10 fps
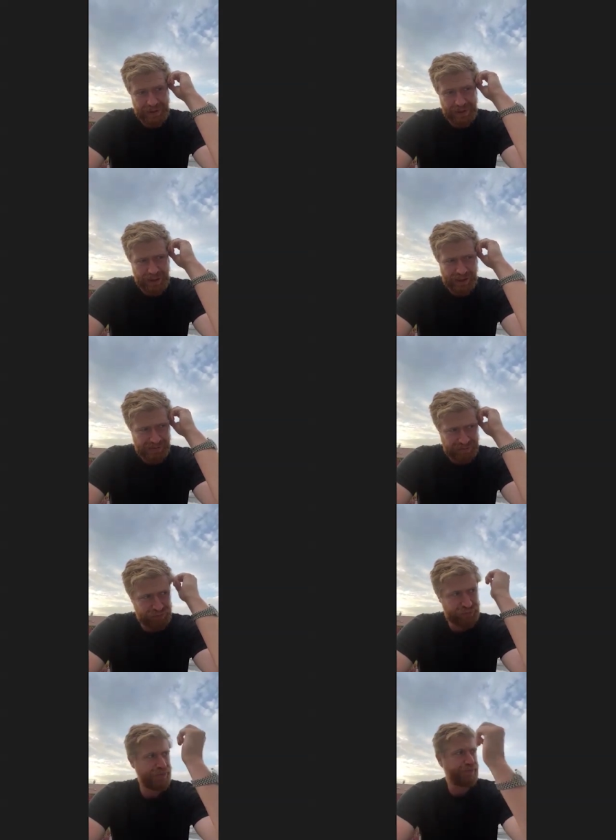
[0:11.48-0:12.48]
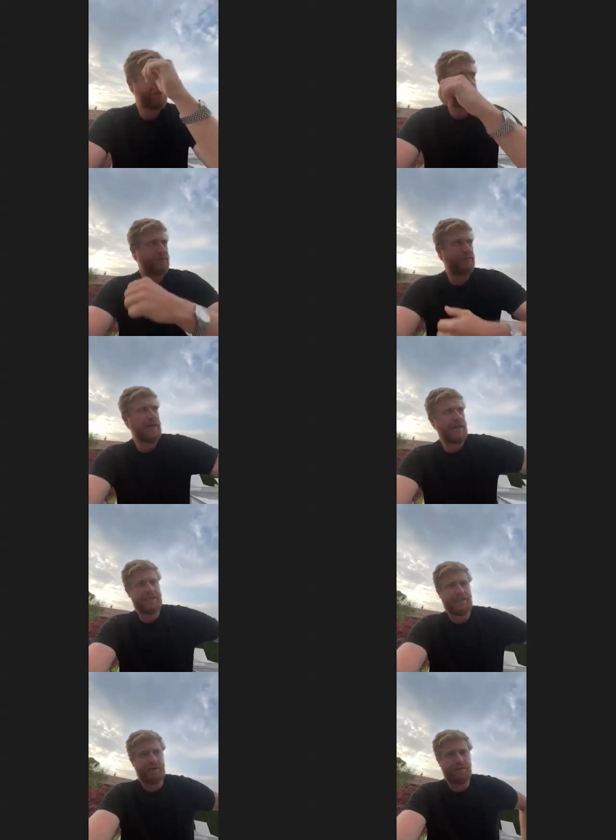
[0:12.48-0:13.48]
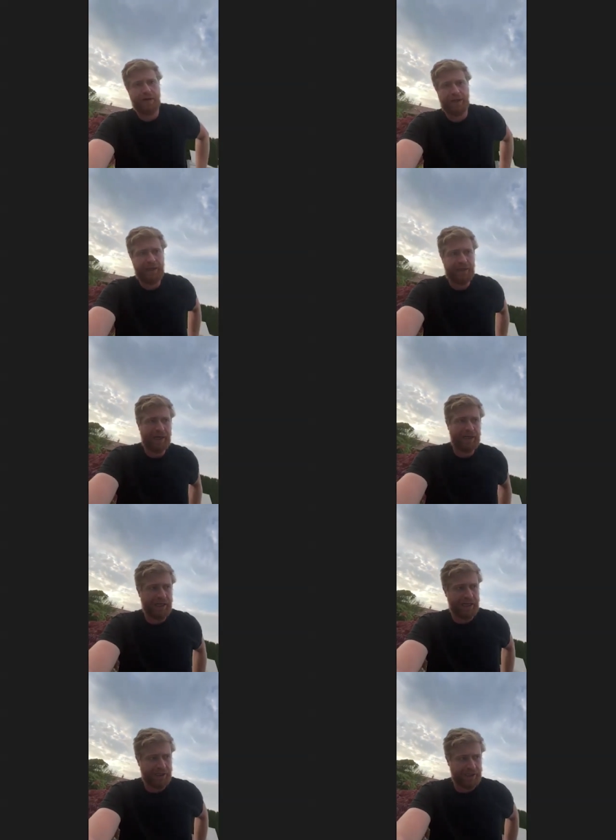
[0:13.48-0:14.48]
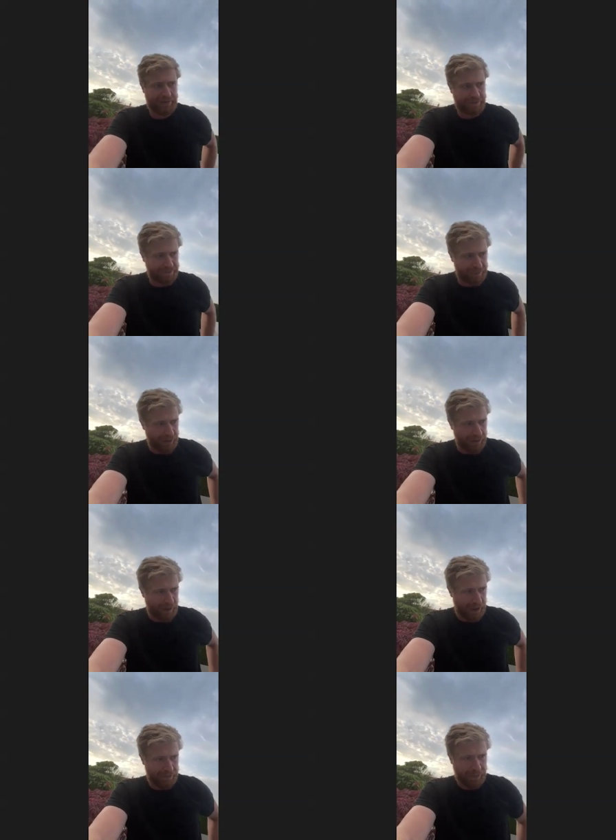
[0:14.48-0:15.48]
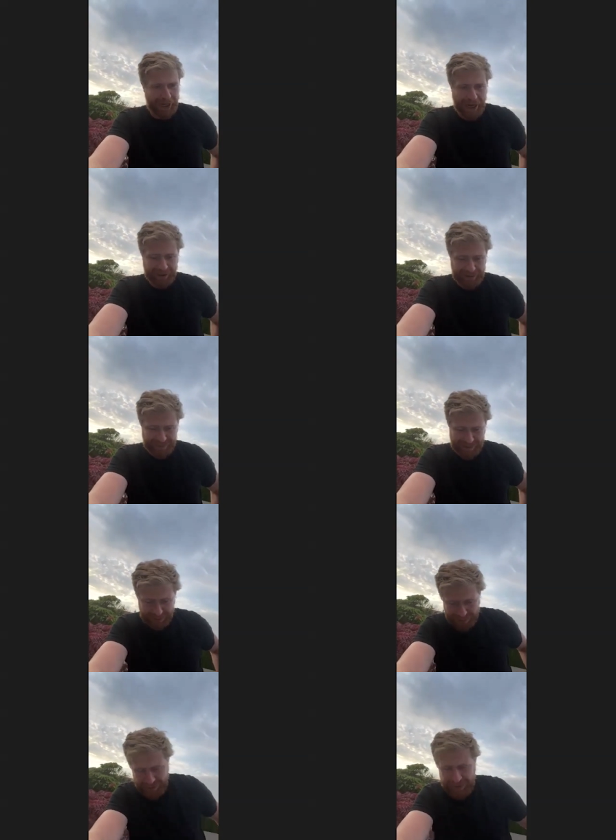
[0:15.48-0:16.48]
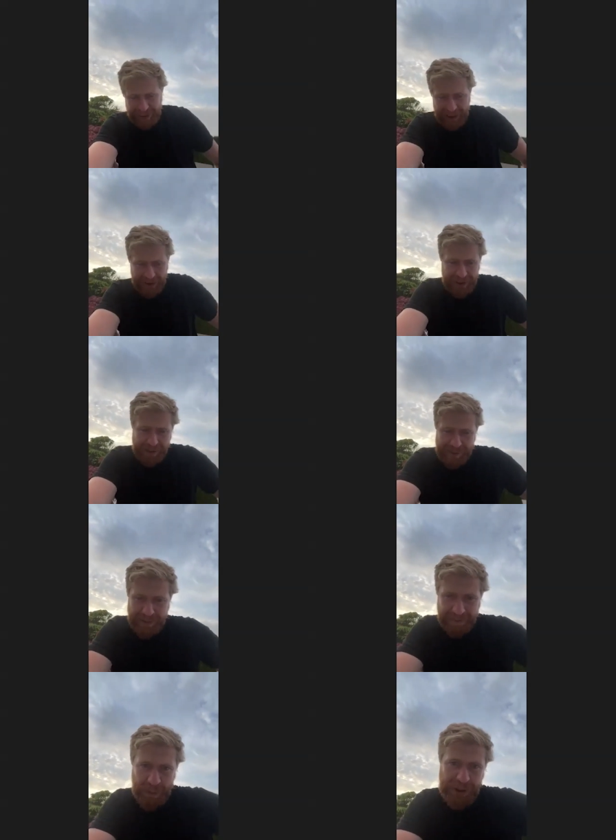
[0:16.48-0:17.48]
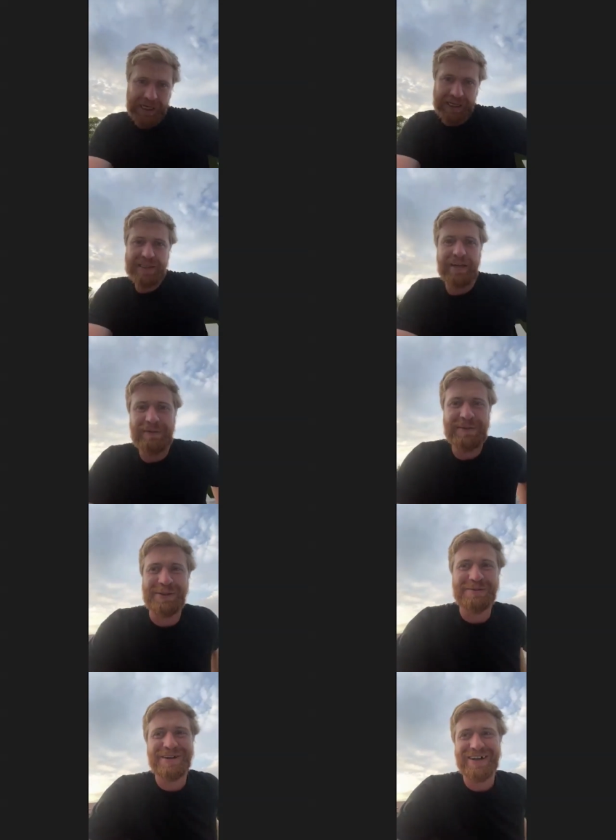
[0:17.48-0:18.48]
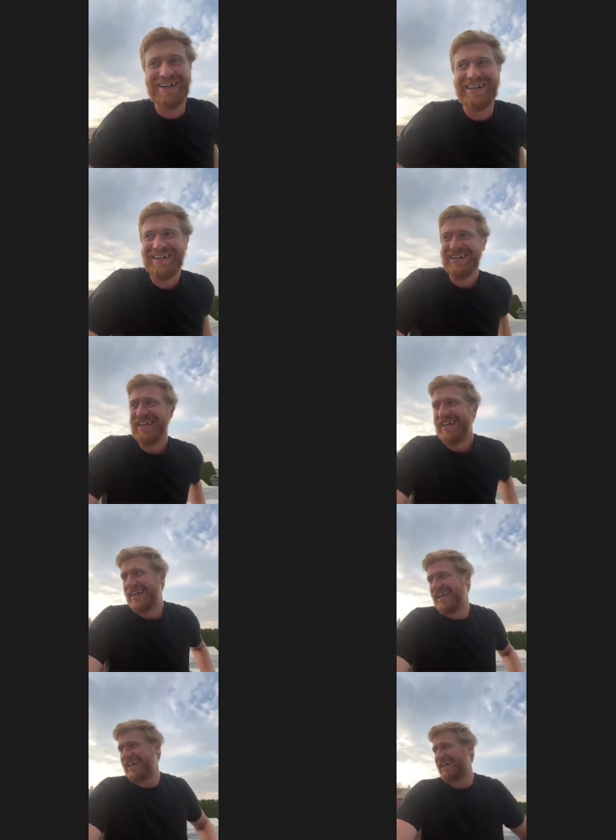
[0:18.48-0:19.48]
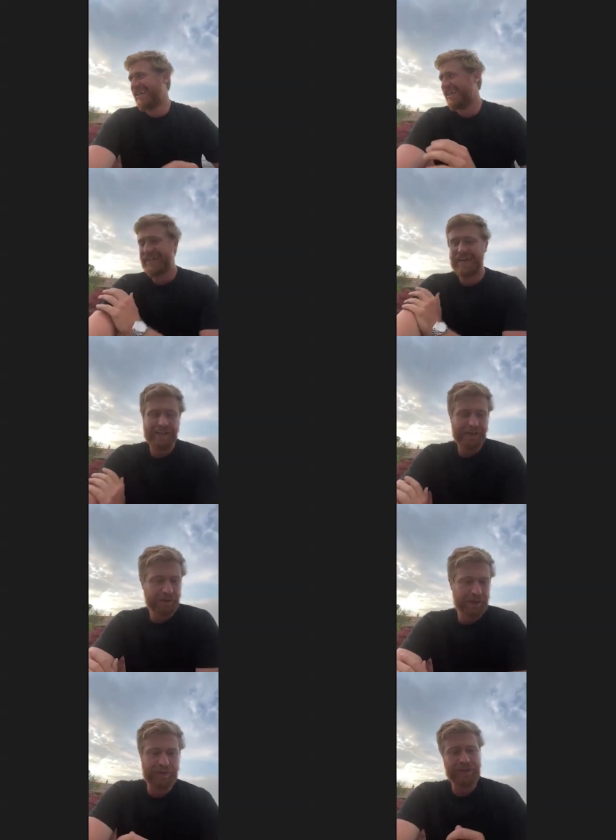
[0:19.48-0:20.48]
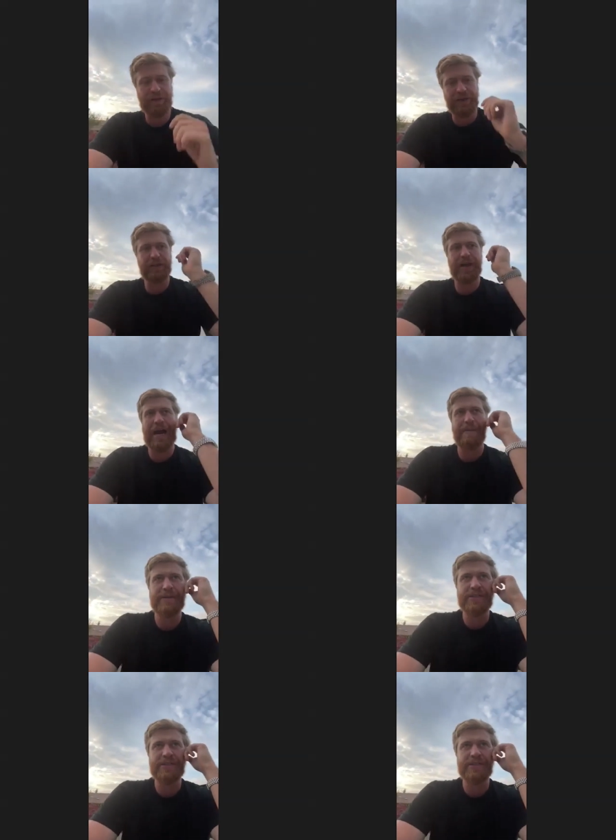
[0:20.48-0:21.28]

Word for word: Uh, to be honest, not really. I kind of, you know, I'm pretty active on social media in terms of reading stuff, so uh, I uh, kind of knew it was going to happen.